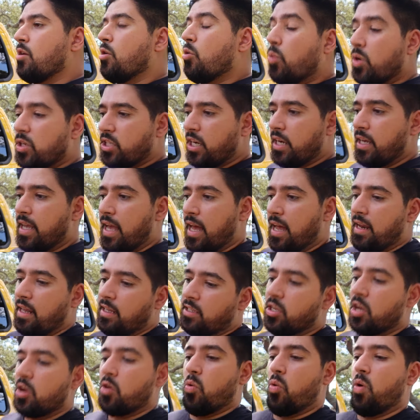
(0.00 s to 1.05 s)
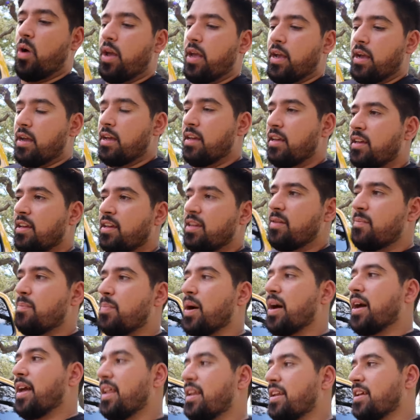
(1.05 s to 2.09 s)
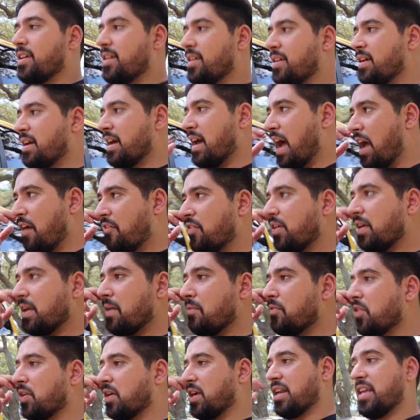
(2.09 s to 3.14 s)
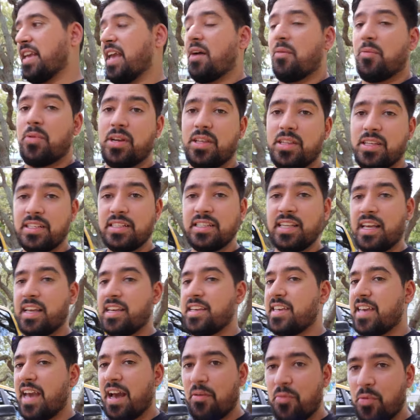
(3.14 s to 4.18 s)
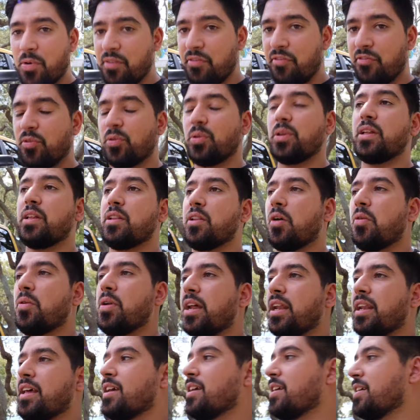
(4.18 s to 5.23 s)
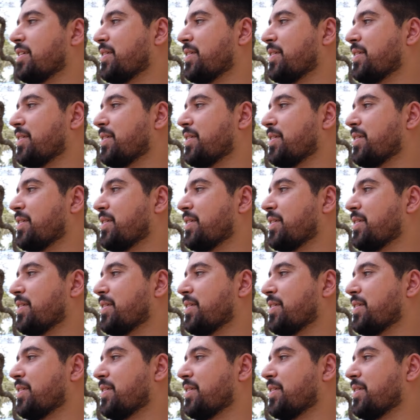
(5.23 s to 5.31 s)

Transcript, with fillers: which I get, it's annoying, but I feel like if you're gonna get one of these, like get one fully loaded.